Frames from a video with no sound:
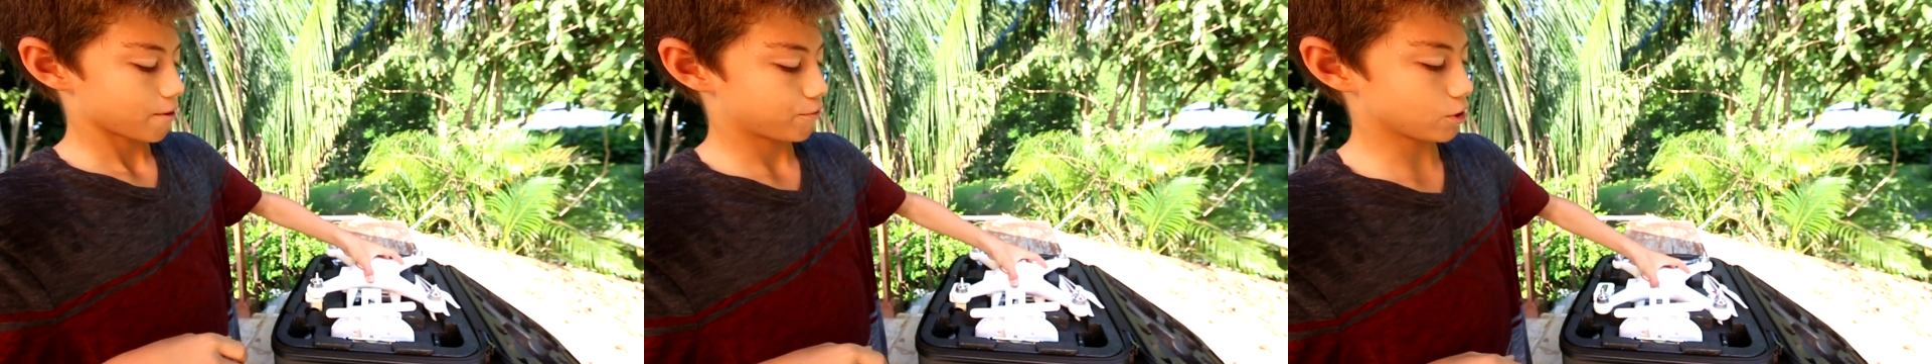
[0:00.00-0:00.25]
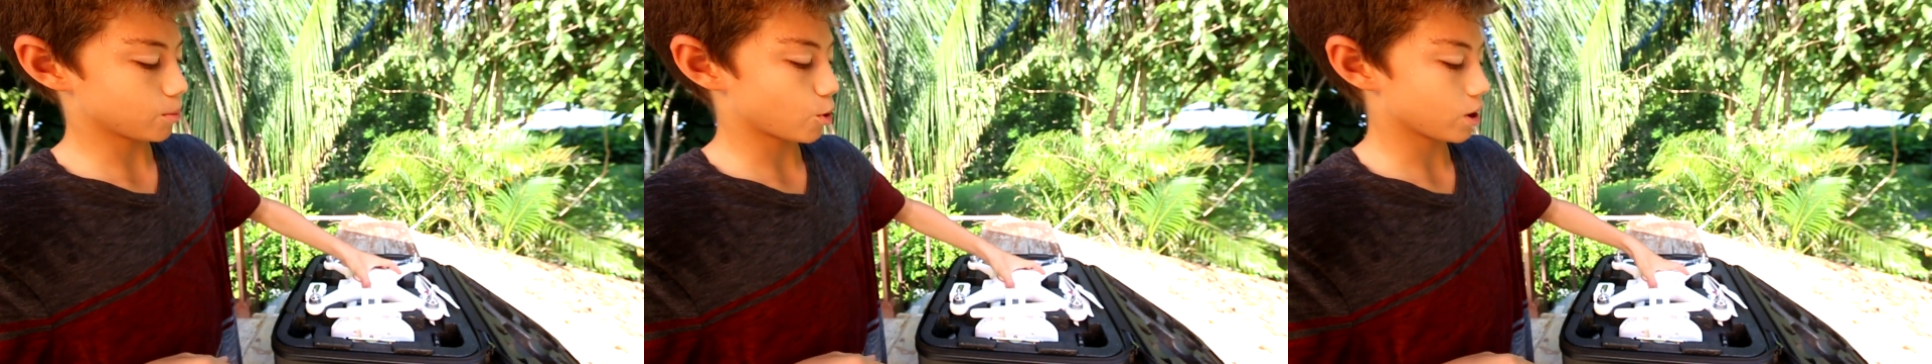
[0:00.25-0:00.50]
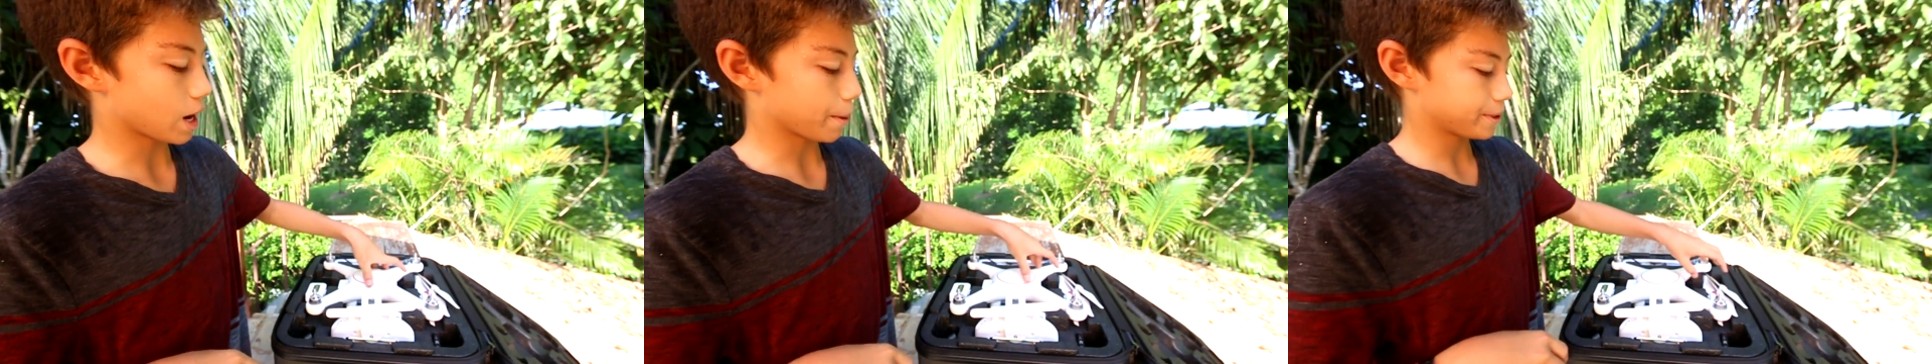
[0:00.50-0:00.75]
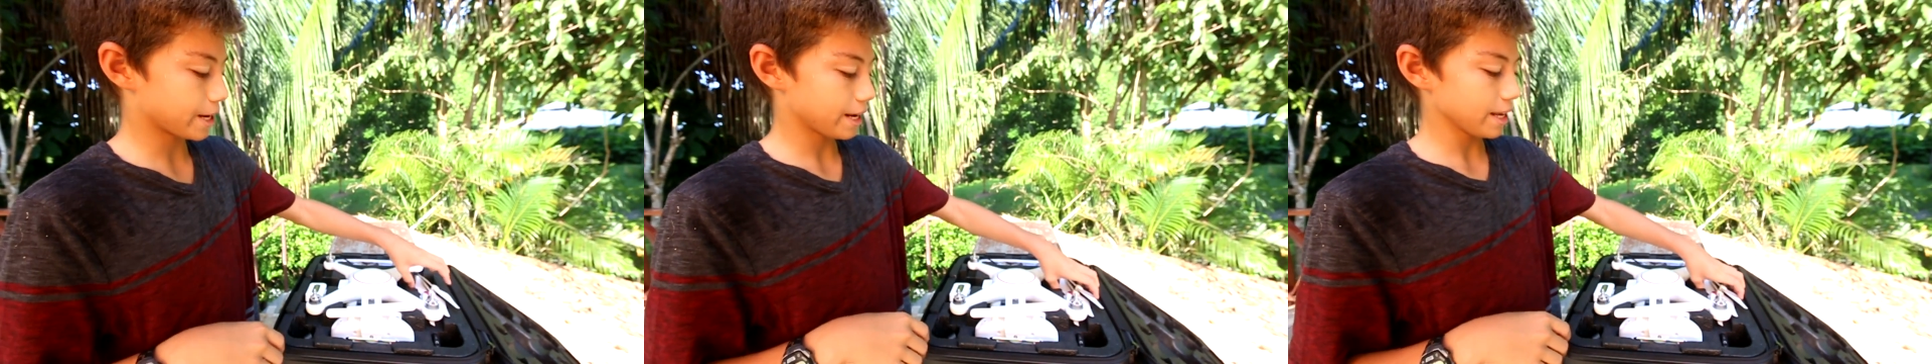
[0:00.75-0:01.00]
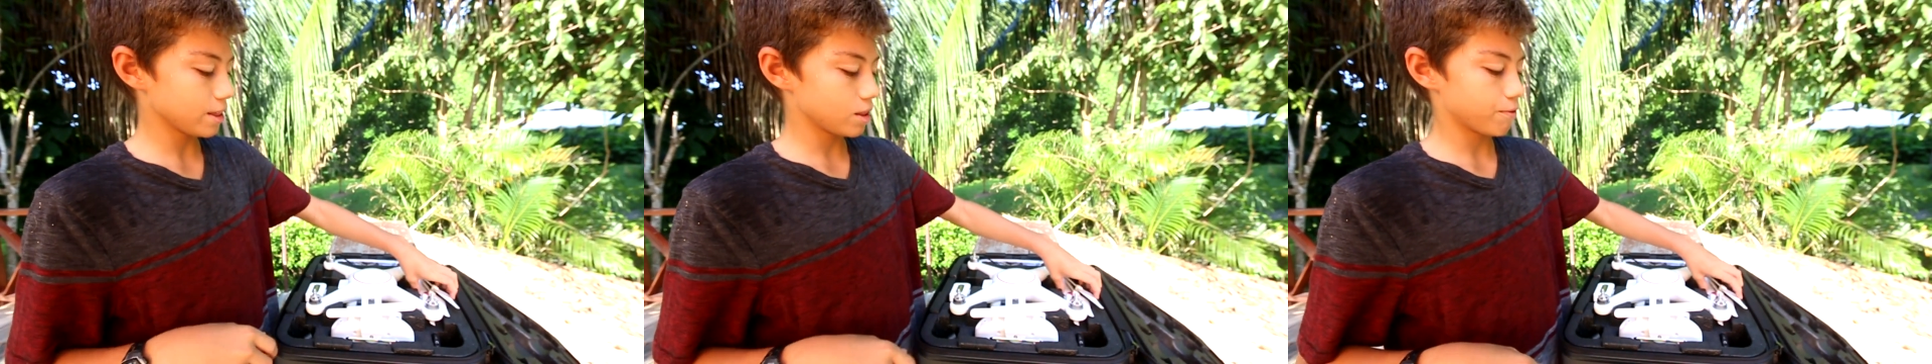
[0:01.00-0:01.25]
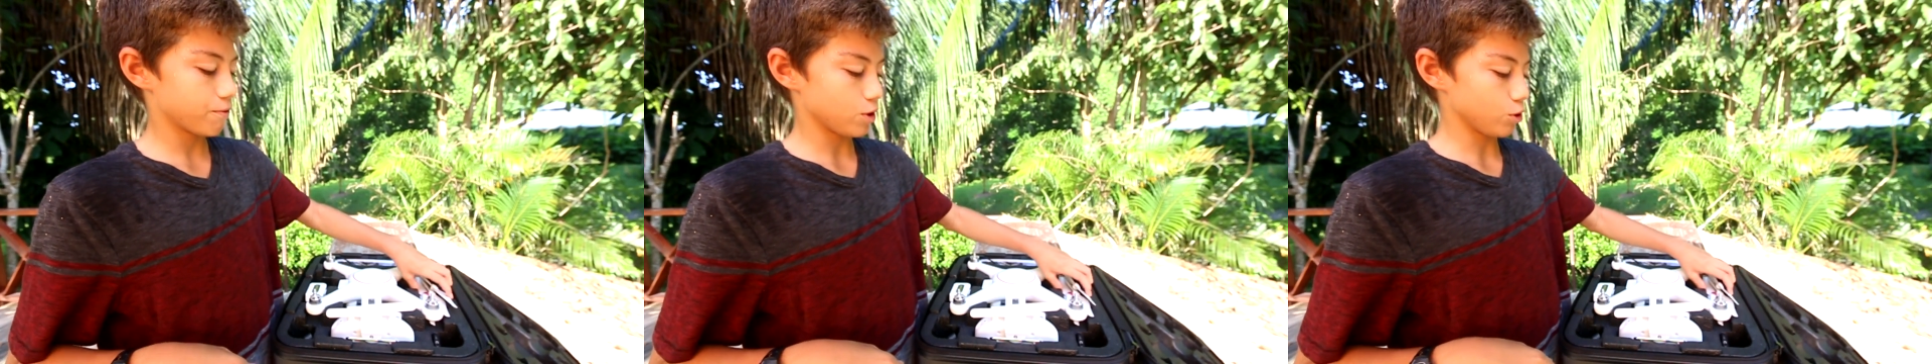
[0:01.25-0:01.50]
firmware update in
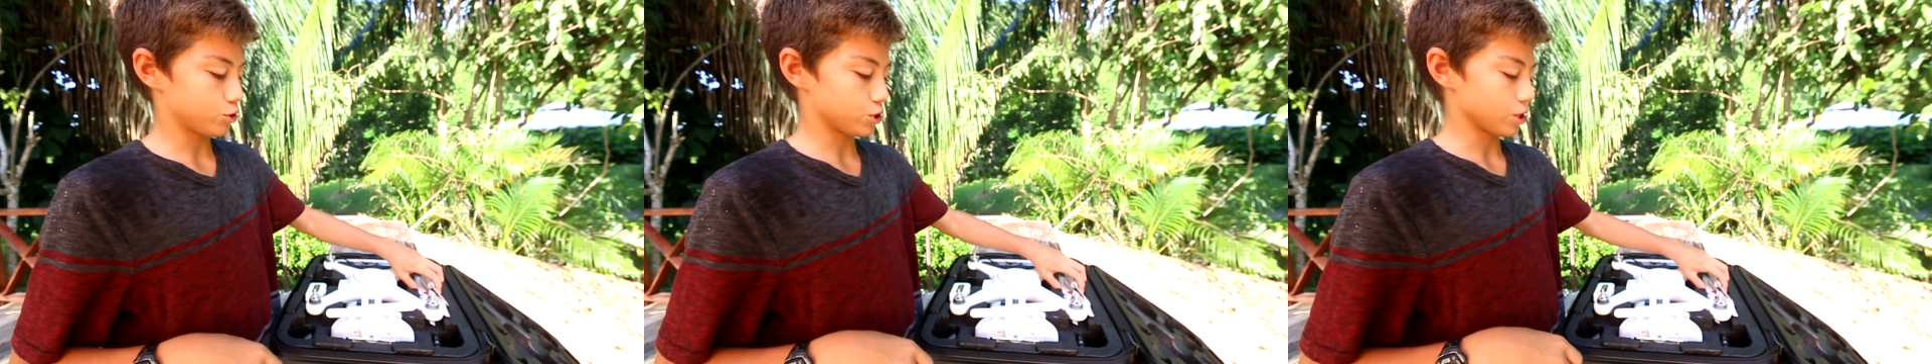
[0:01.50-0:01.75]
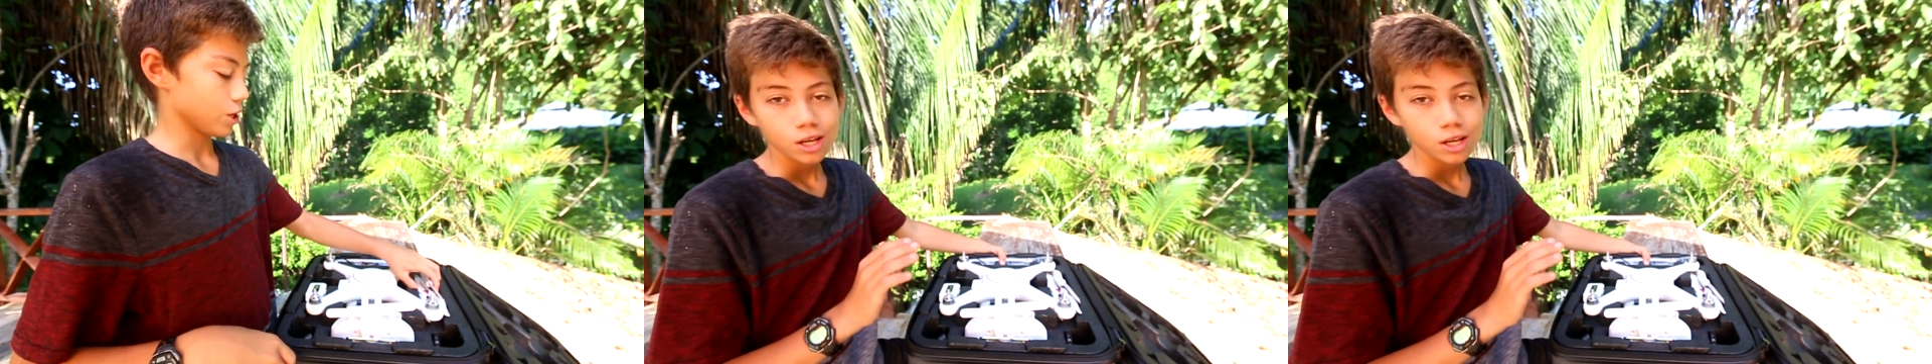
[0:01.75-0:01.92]
the future.